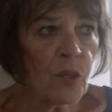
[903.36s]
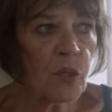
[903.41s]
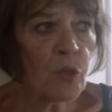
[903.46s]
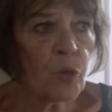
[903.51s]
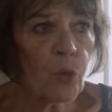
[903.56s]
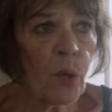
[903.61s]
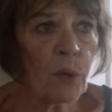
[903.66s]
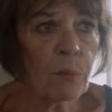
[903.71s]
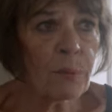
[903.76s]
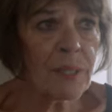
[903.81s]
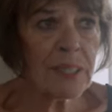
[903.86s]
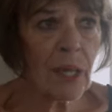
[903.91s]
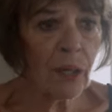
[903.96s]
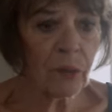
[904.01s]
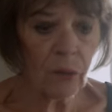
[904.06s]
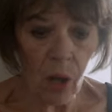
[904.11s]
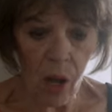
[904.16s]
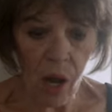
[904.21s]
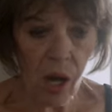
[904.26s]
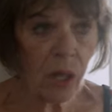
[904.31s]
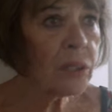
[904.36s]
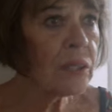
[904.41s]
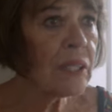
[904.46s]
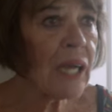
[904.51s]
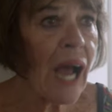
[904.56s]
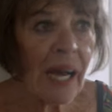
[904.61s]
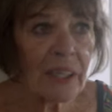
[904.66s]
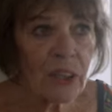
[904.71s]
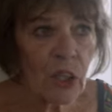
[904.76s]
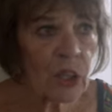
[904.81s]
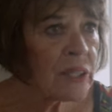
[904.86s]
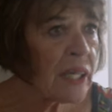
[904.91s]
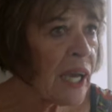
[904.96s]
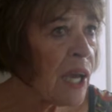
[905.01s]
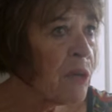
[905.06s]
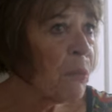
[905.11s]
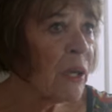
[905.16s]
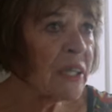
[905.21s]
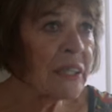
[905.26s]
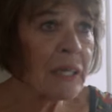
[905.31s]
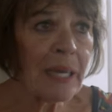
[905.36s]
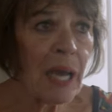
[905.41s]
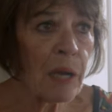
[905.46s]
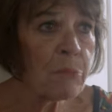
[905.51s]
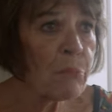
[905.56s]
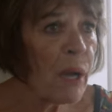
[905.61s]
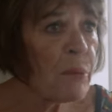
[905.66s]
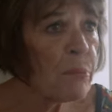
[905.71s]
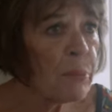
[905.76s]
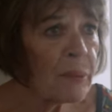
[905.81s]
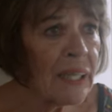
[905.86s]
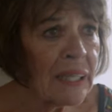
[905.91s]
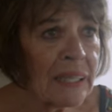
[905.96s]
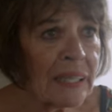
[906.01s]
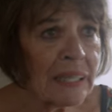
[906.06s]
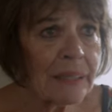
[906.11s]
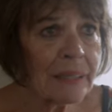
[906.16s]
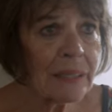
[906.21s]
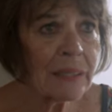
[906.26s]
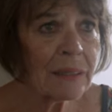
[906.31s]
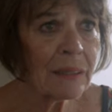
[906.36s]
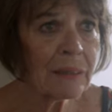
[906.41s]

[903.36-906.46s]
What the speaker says: The door was unlocked. I just came in to get my plate.